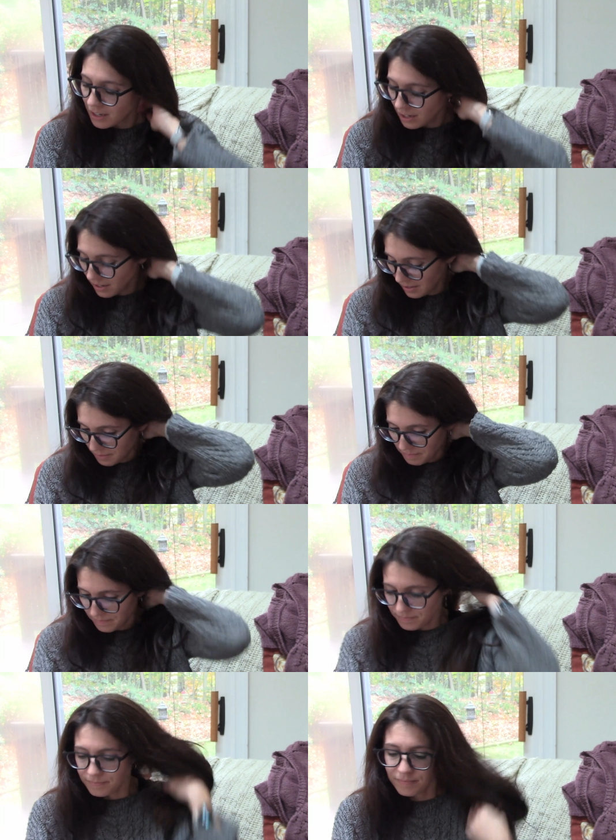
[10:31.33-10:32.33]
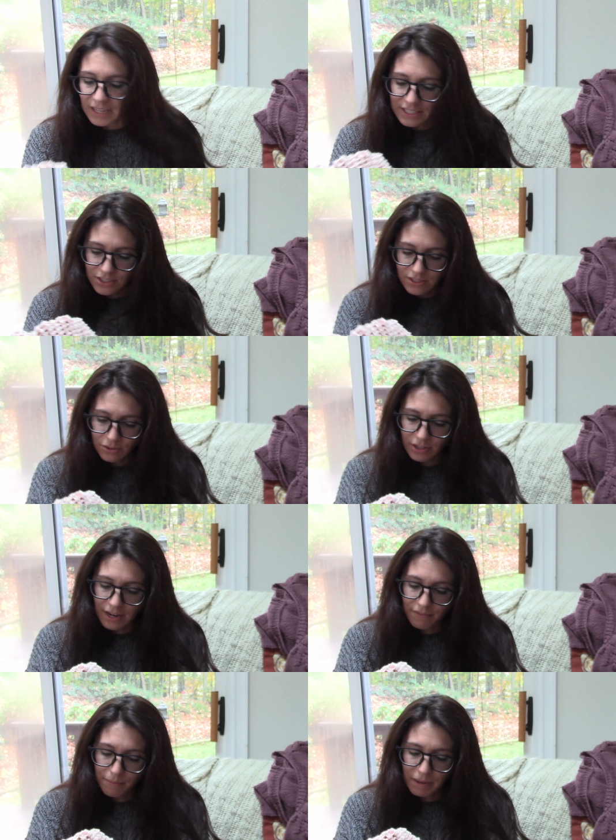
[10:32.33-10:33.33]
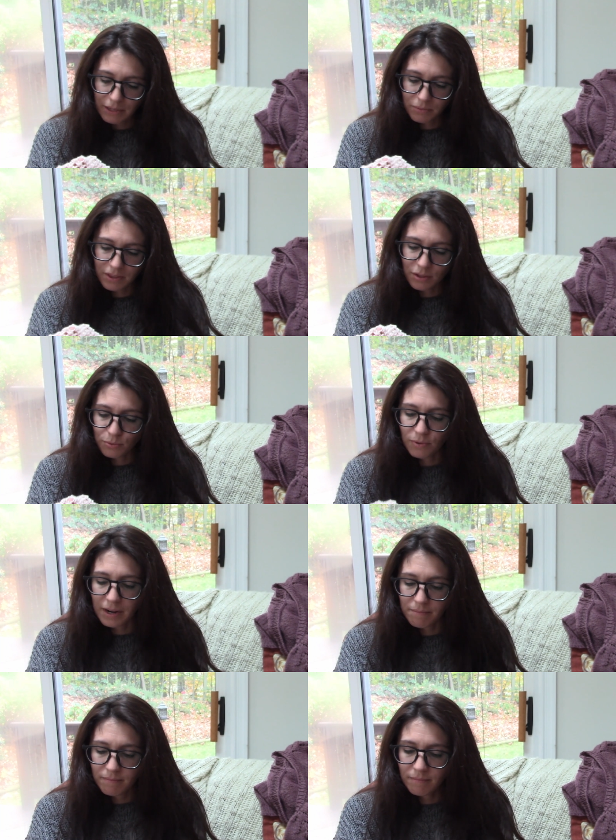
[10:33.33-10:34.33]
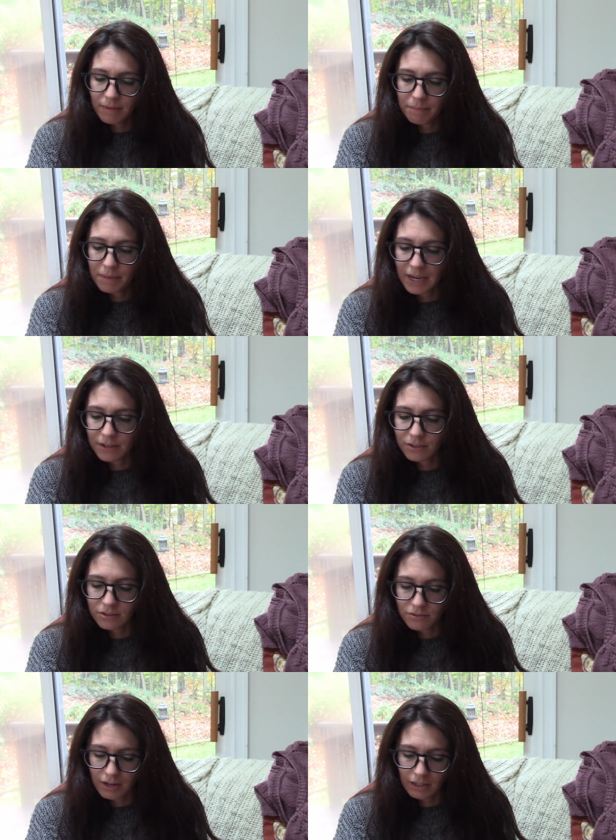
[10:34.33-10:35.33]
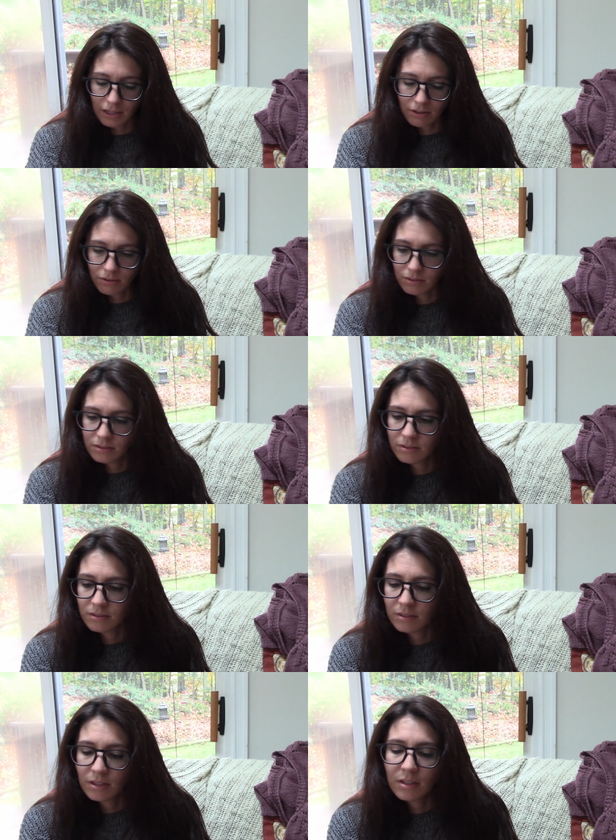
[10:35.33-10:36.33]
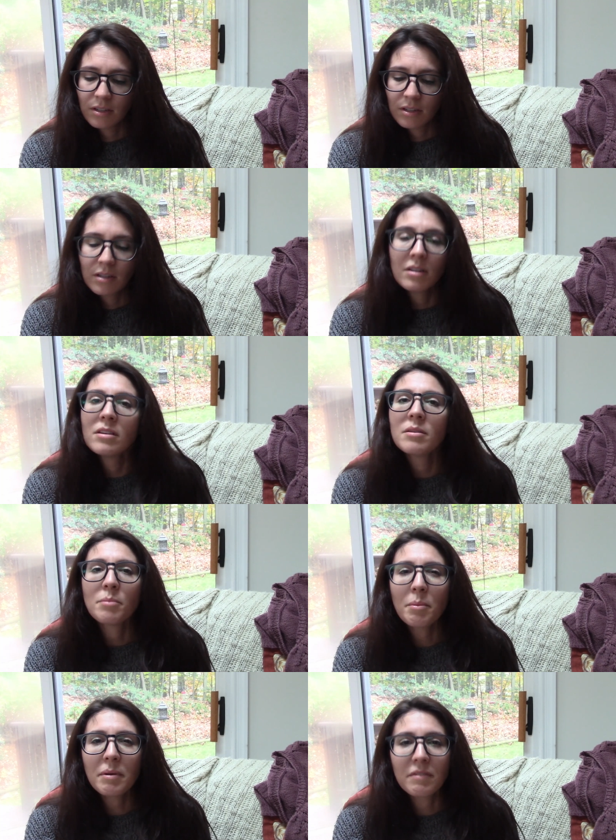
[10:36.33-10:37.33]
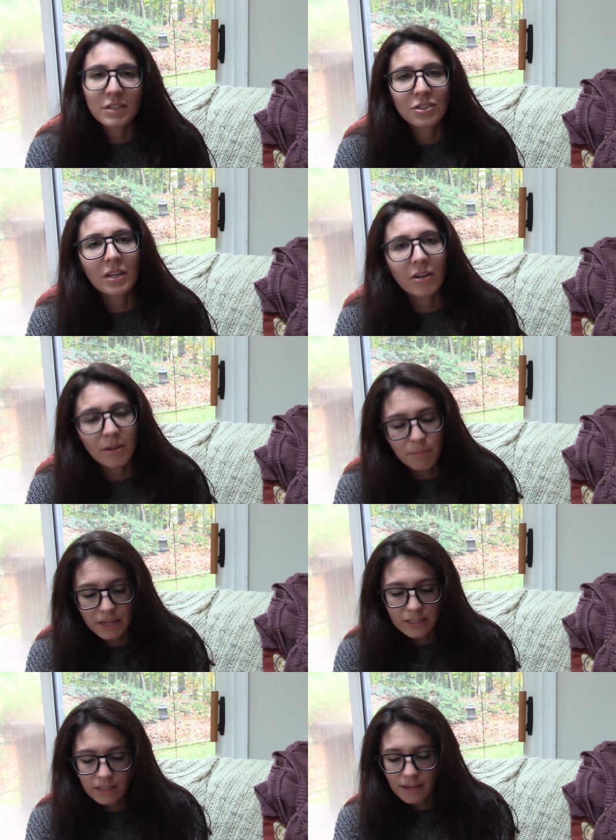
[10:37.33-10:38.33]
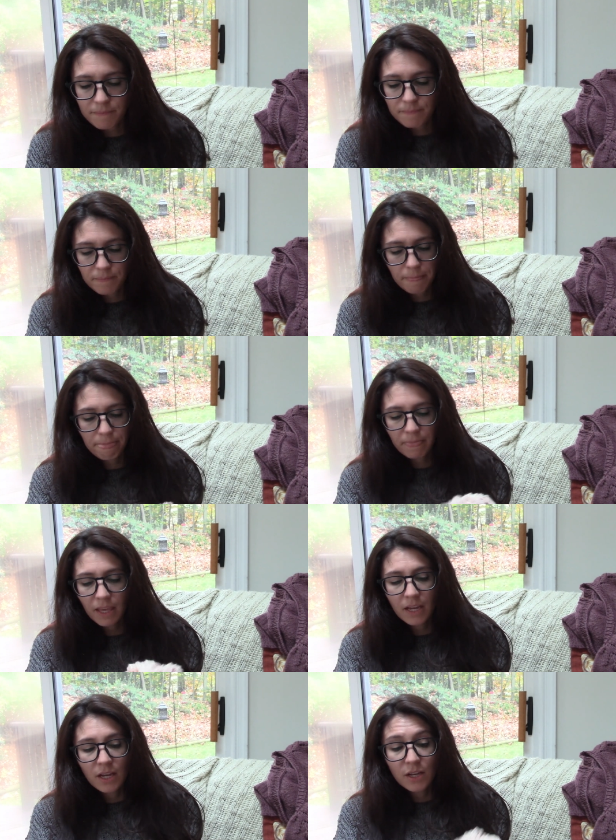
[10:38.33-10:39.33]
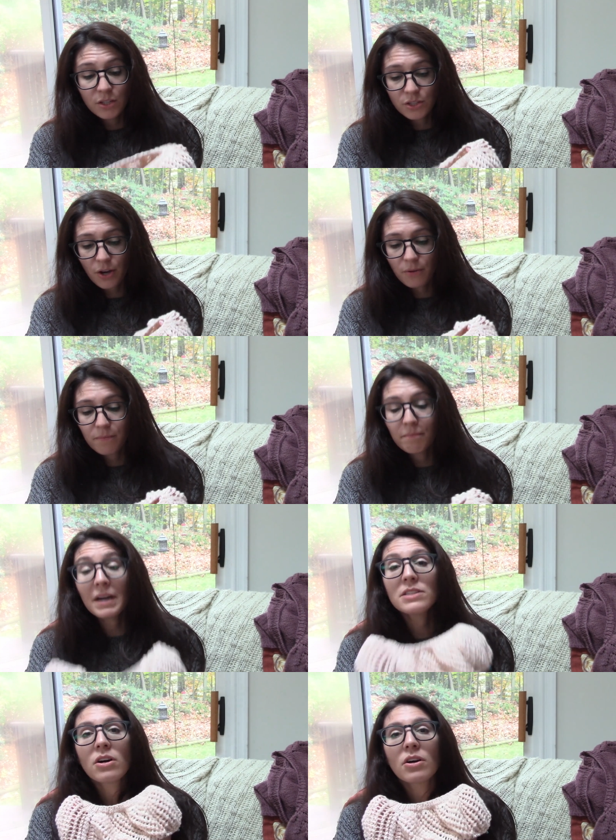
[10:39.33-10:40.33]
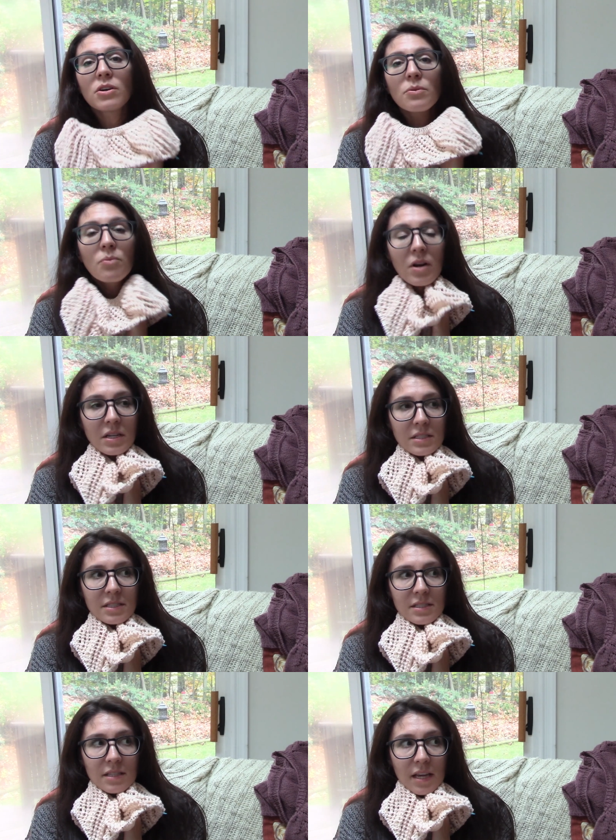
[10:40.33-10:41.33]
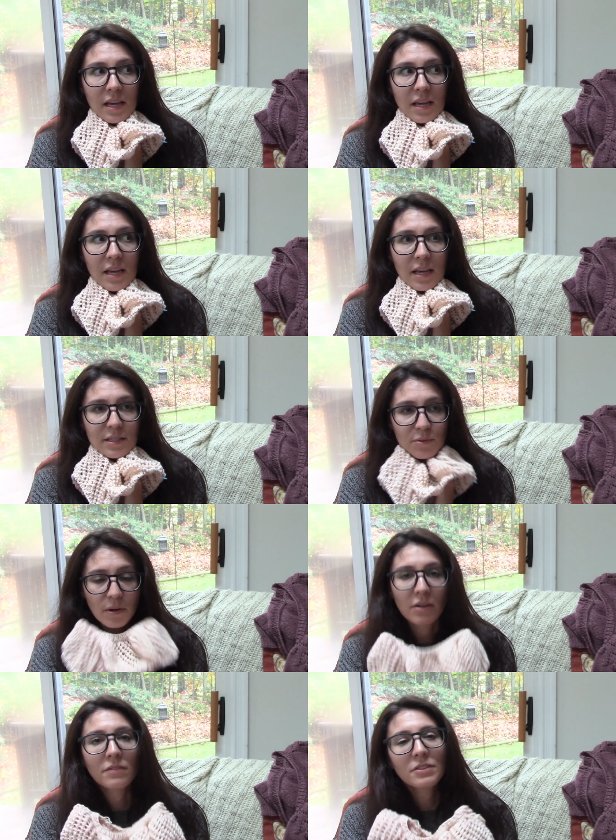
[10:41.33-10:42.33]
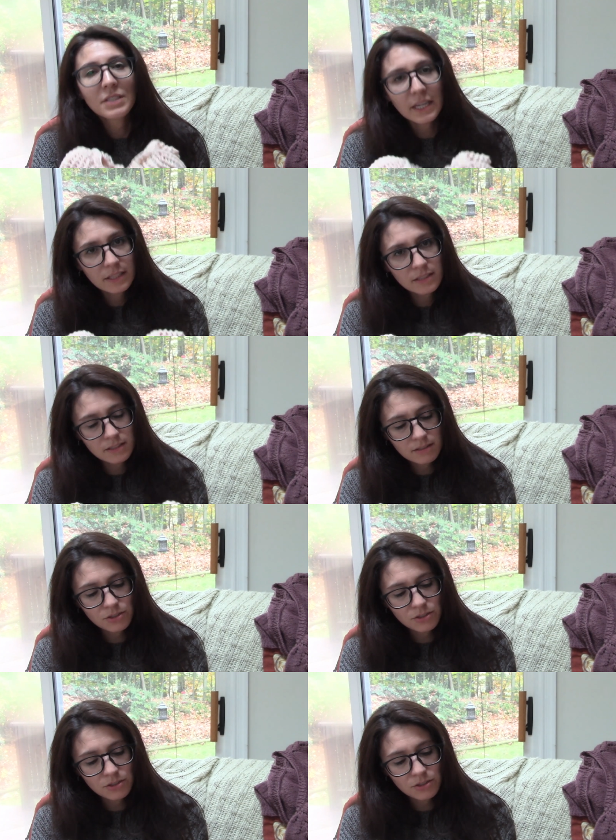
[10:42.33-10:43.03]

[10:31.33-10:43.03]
I just don't have the bandwidth to write my patterns right now. Maybe eventually I'll get back to that. So, my daughter wants a sweater for dance.